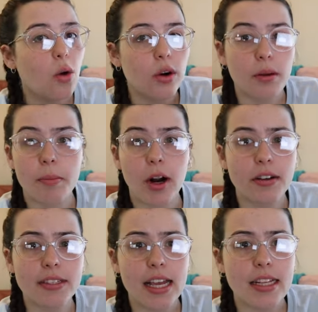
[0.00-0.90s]
or a part
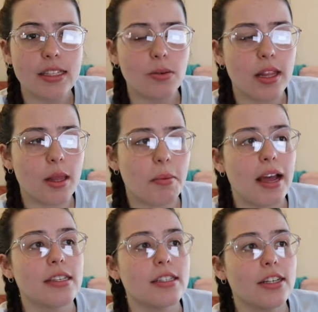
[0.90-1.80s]
of a sentence within the
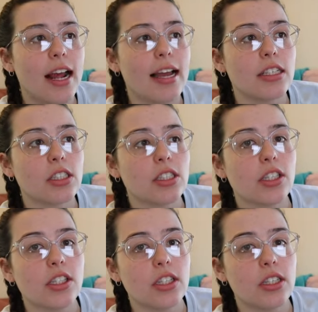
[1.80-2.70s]
passage and
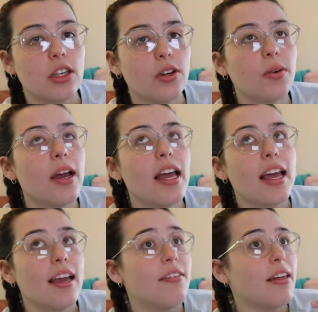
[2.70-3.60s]
asks you
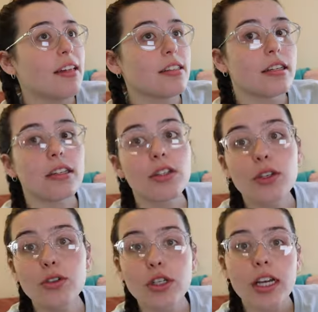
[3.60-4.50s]
if that's a
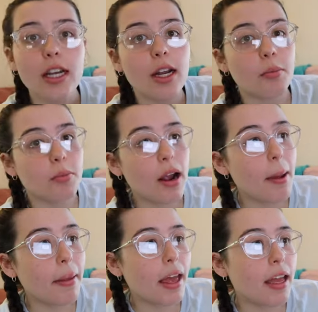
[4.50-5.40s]
conclusion, a
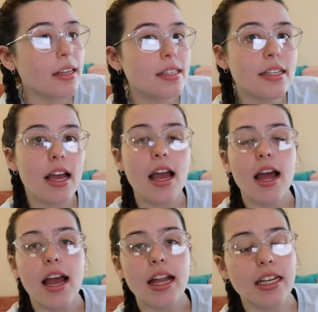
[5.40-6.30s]
premise,
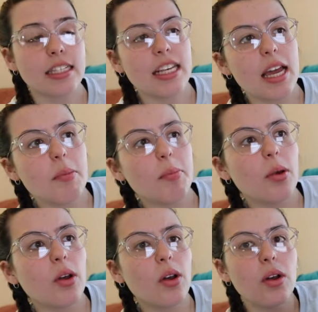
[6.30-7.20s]
an
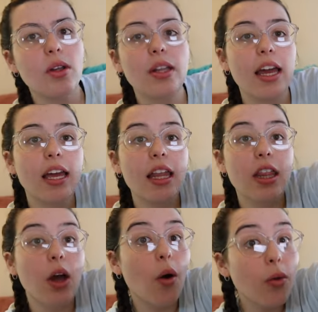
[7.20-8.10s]
example, like
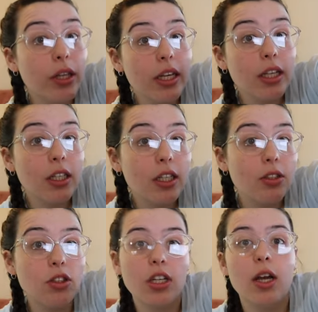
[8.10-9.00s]
the only
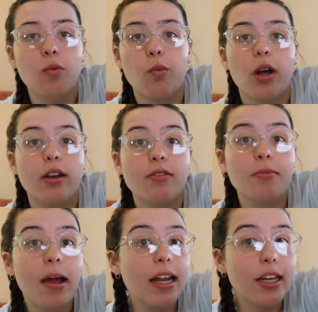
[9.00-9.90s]
conclusion, one of
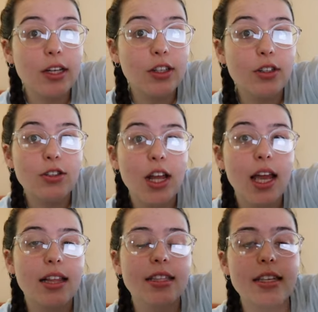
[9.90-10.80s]
many
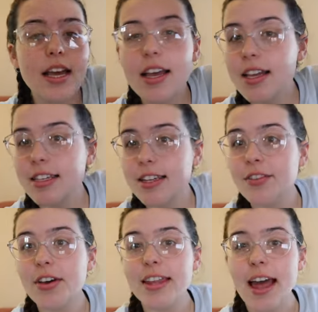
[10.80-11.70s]
conclusions, stuff
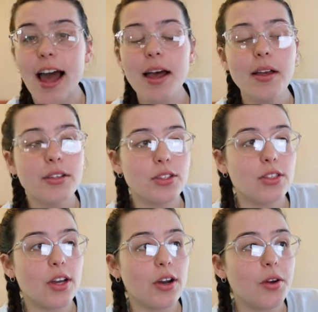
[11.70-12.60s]
like that.
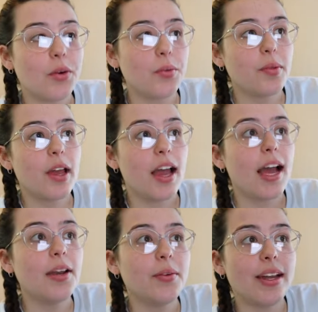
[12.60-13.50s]
So
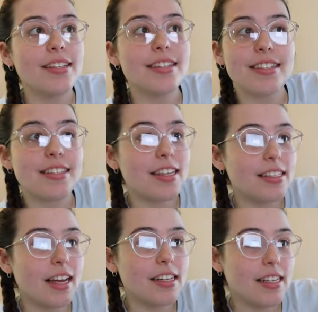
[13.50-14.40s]
anyways,
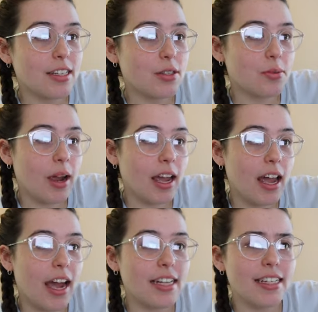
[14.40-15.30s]
6 out of 6 right.
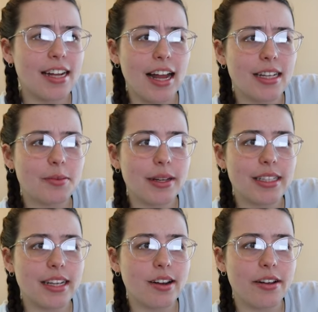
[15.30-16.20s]
I did not expect
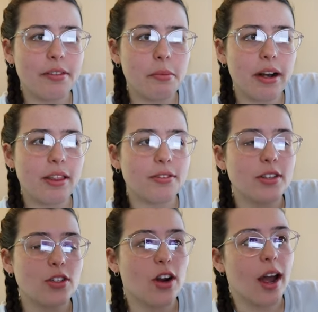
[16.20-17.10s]
to get all of them right on the
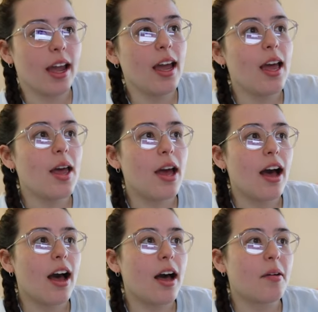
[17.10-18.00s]
first try,
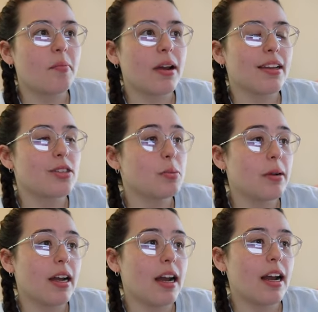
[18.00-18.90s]
but I'm
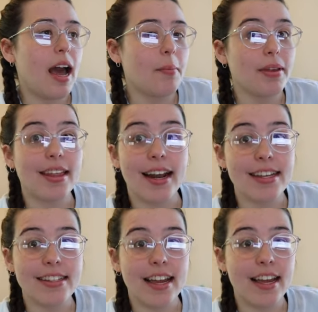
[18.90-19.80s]
super happy that I
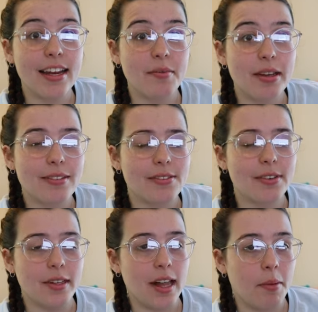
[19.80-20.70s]
did. It makes me
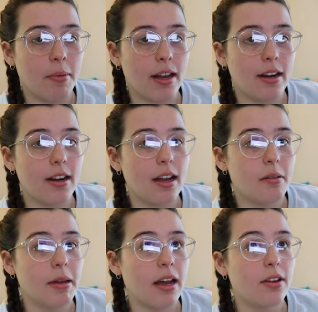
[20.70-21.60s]
feel a lot better
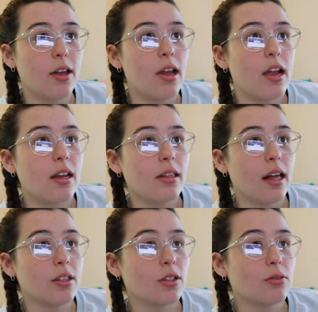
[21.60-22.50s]
about
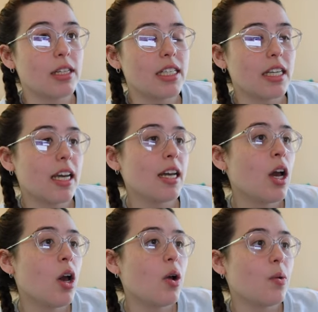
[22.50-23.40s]
logical reasoning.
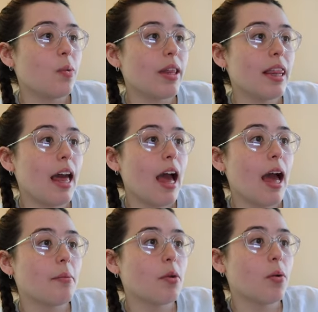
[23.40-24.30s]
With that,
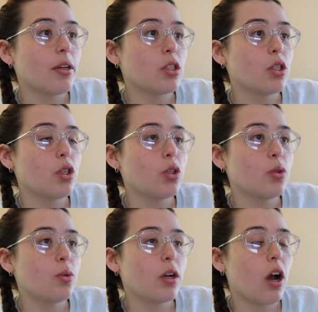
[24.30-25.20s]
I'm going
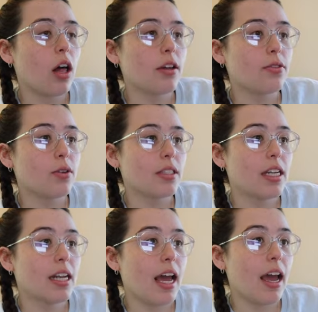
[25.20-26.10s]
to call it for
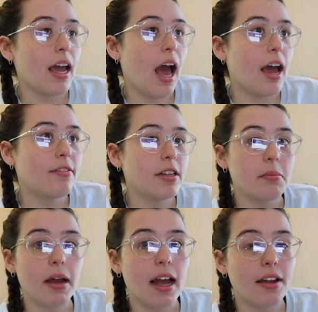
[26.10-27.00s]
today. I've
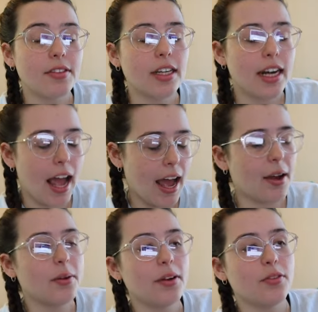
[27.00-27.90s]
done an
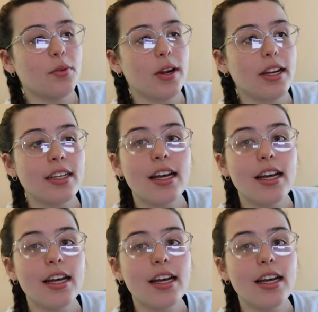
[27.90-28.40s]
hour of work